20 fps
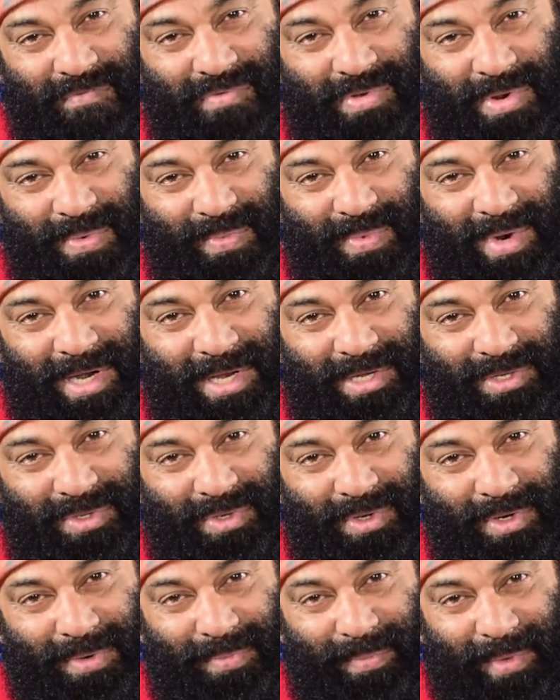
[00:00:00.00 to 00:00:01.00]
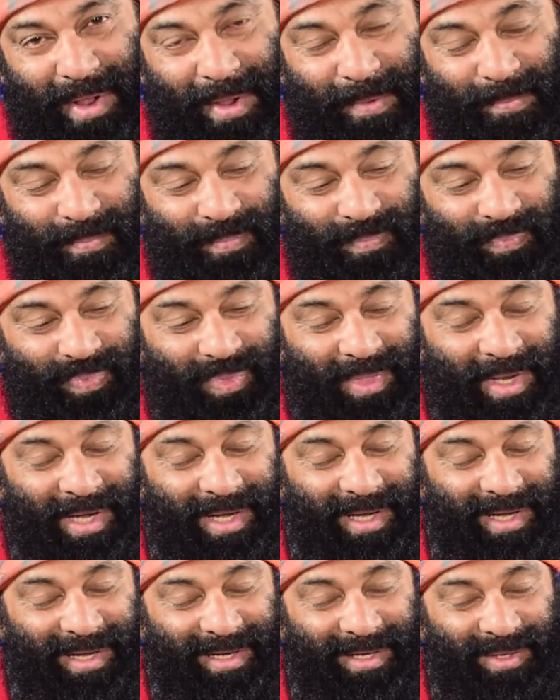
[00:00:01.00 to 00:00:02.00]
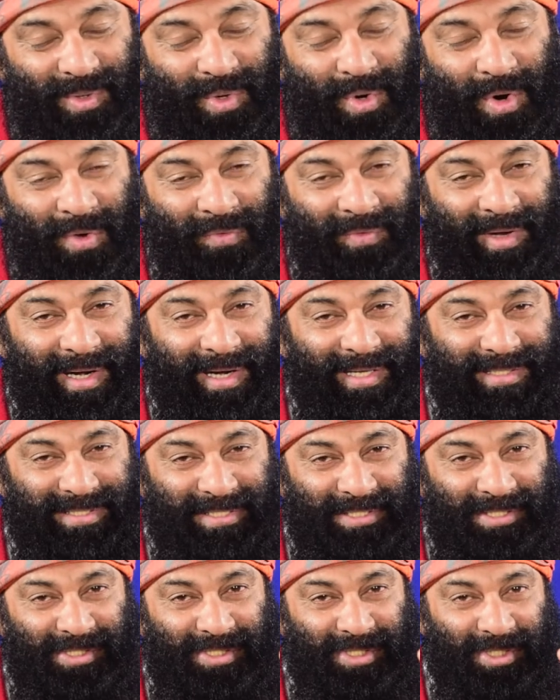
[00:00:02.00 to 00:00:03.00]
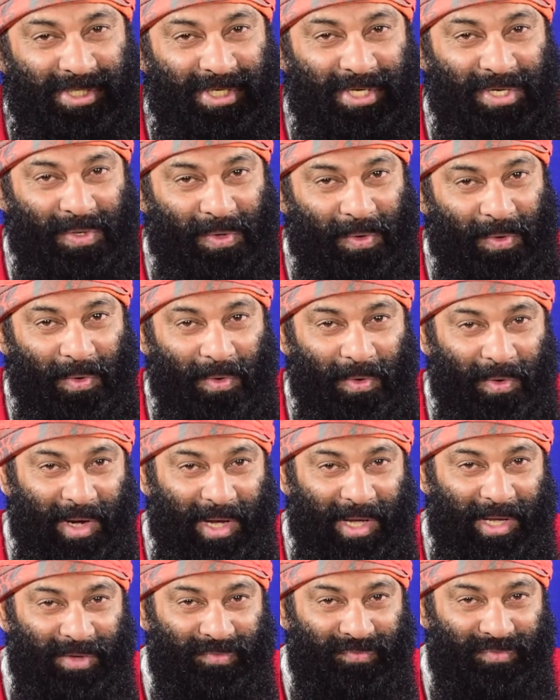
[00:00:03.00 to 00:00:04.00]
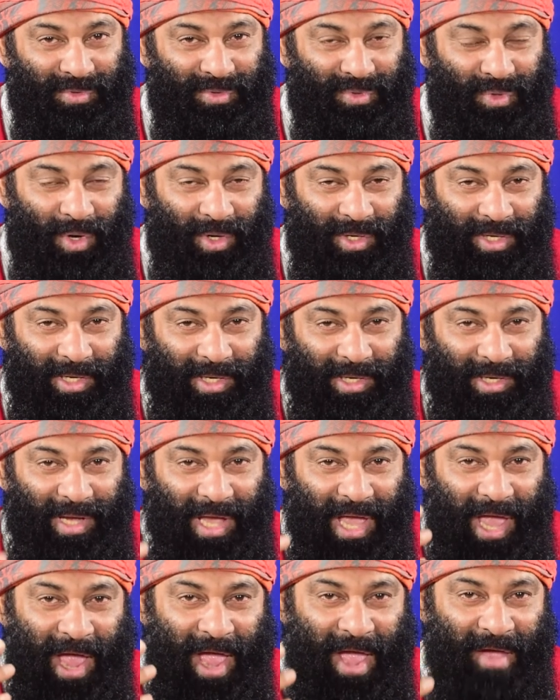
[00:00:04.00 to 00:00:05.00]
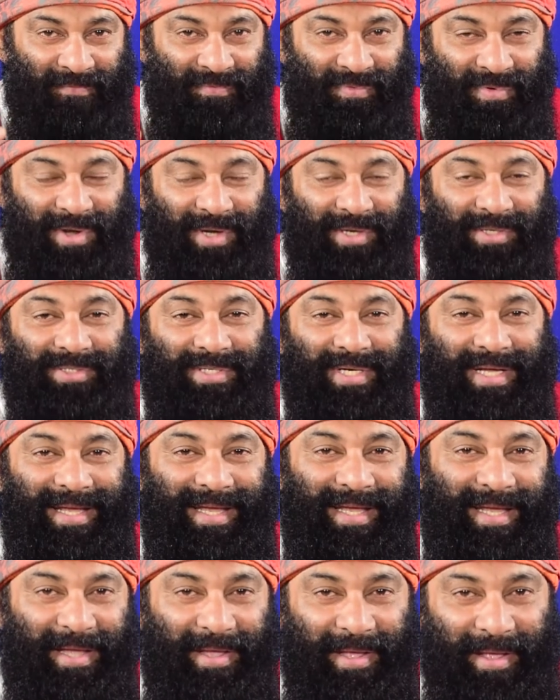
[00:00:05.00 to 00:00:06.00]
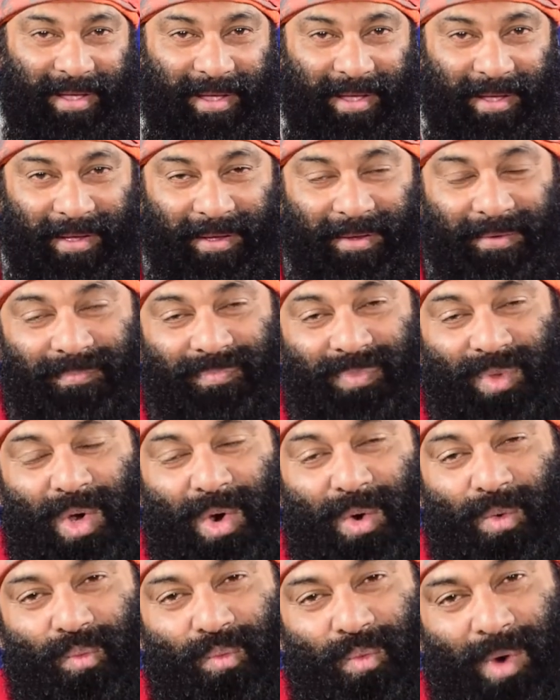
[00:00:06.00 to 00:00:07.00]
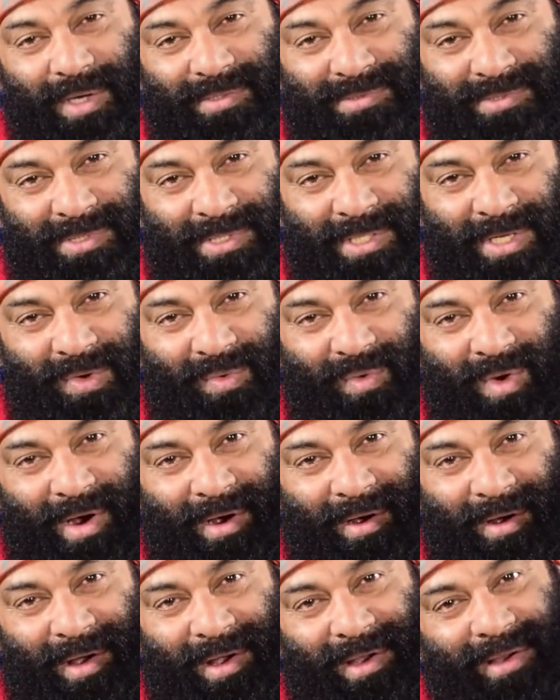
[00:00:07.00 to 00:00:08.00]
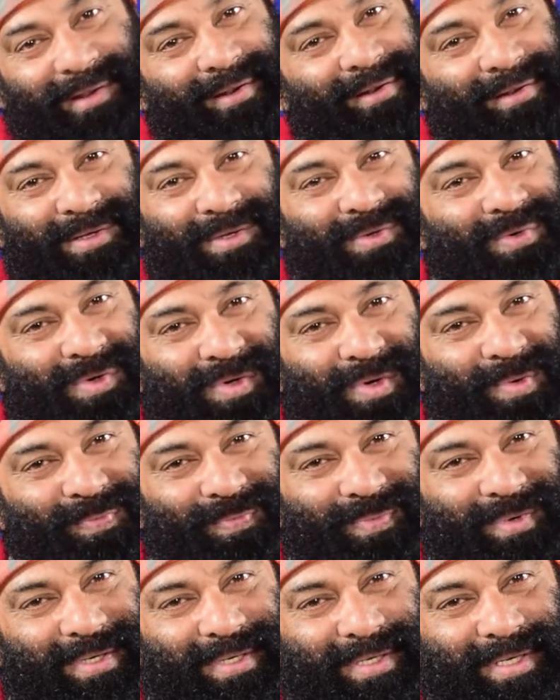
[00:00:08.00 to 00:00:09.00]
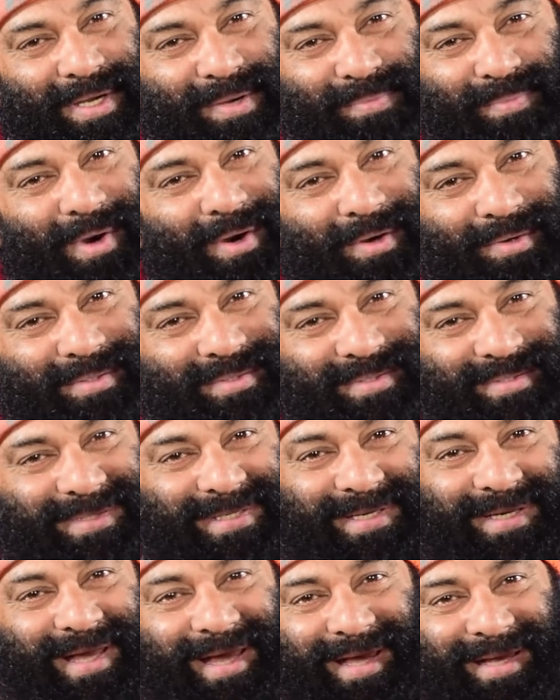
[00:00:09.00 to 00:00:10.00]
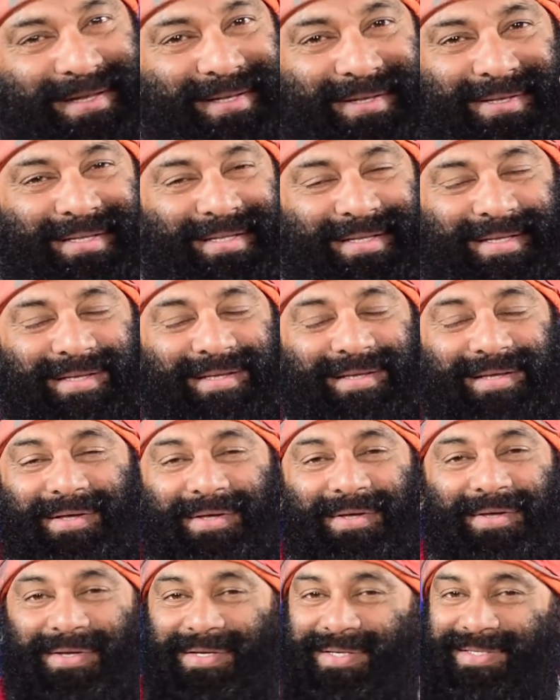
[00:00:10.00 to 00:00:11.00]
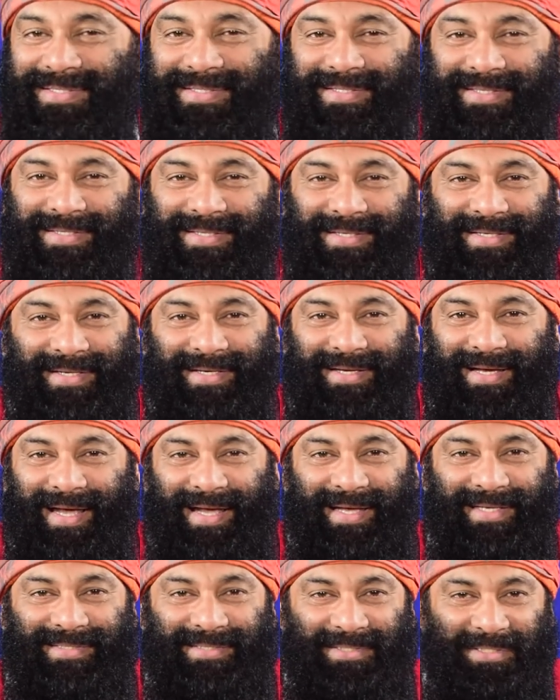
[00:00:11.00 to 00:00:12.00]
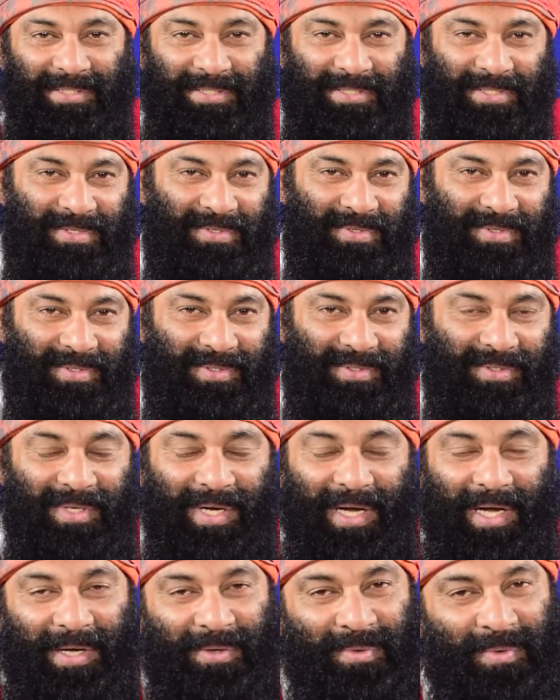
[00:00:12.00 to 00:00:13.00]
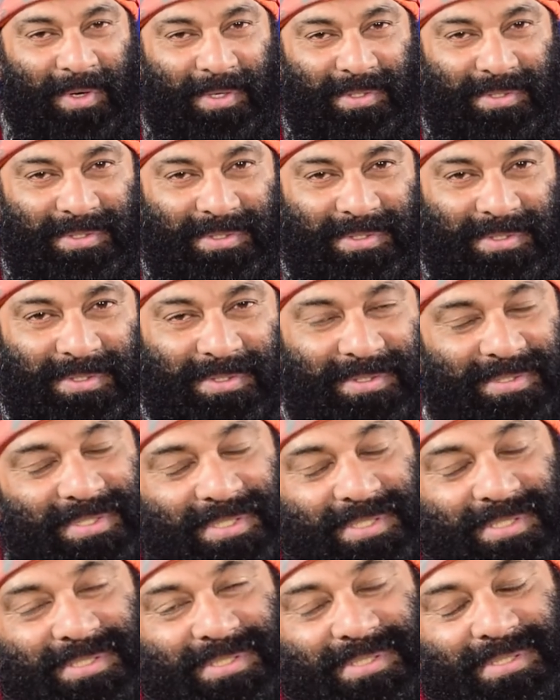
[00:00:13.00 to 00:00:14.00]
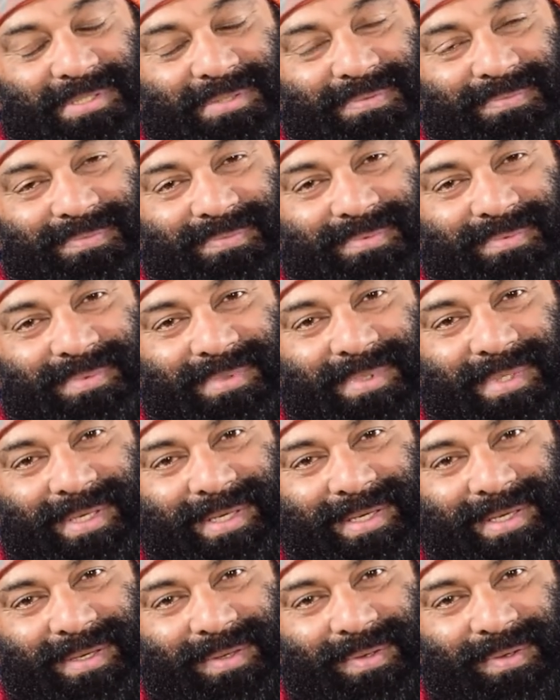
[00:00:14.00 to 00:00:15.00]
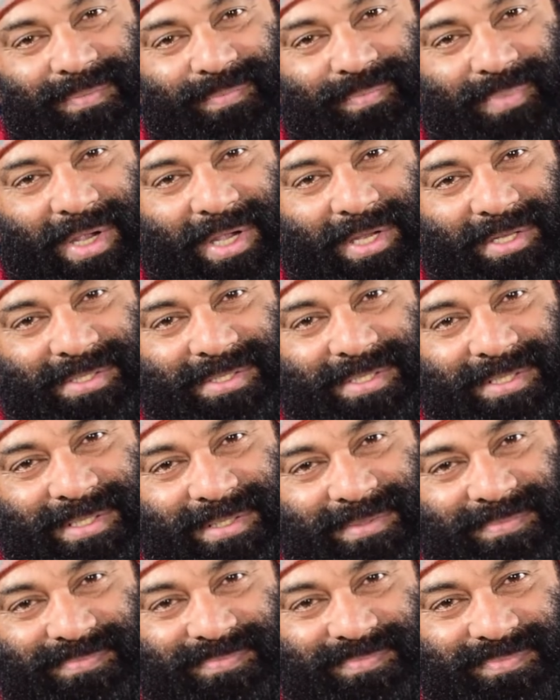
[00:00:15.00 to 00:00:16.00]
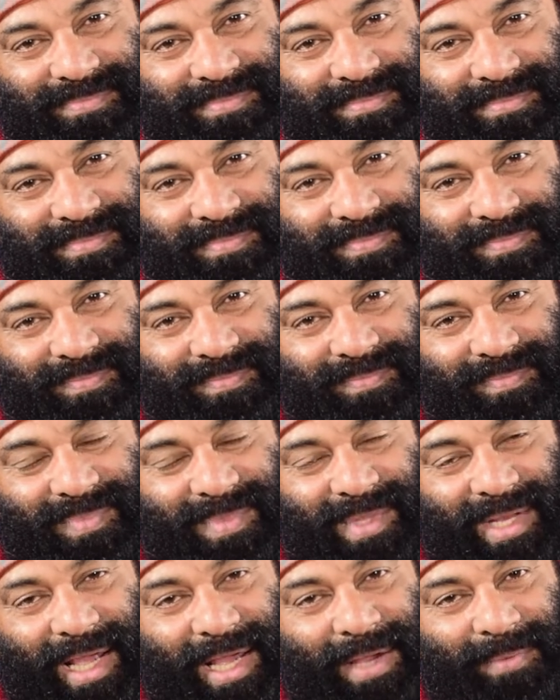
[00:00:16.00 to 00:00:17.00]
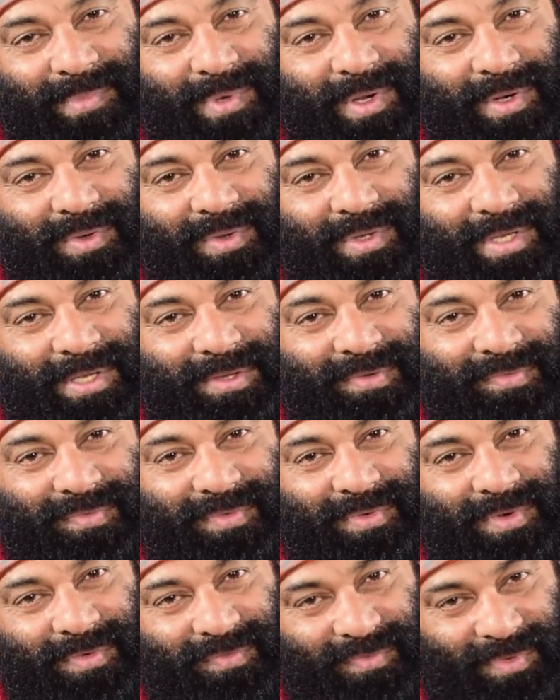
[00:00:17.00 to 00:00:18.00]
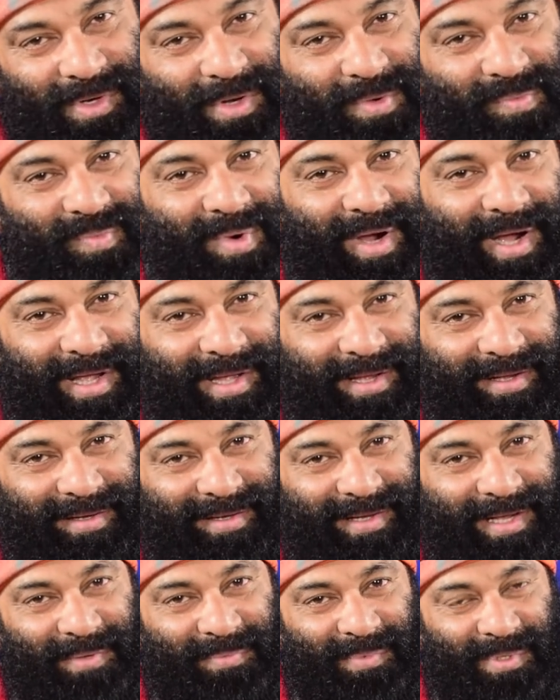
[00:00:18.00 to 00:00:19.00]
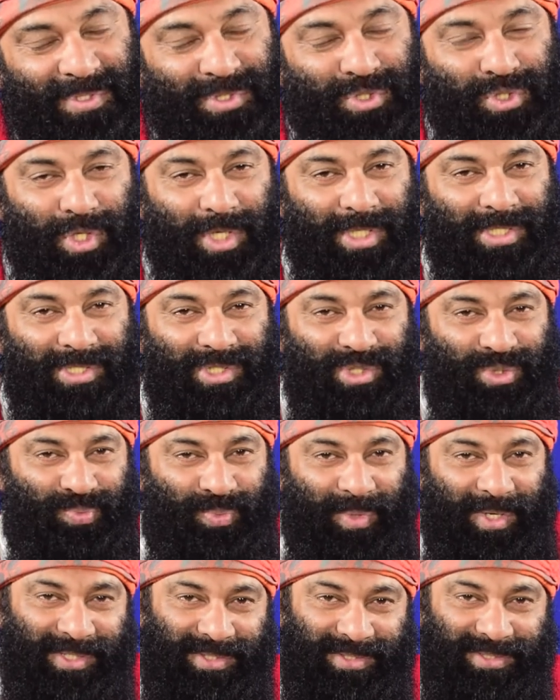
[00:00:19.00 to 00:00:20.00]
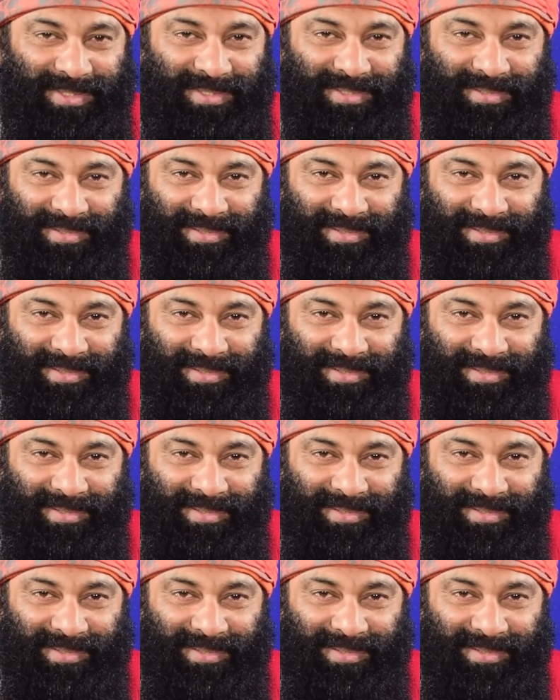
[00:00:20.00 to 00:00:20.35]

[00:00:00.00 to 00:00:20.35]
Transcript: Everybody told me who will listen to you if you talk every day? Once in a while, you open your mouth and I said, No, I wanted to just paint. I'm not looking for a buyer. I'm enjoying this paint.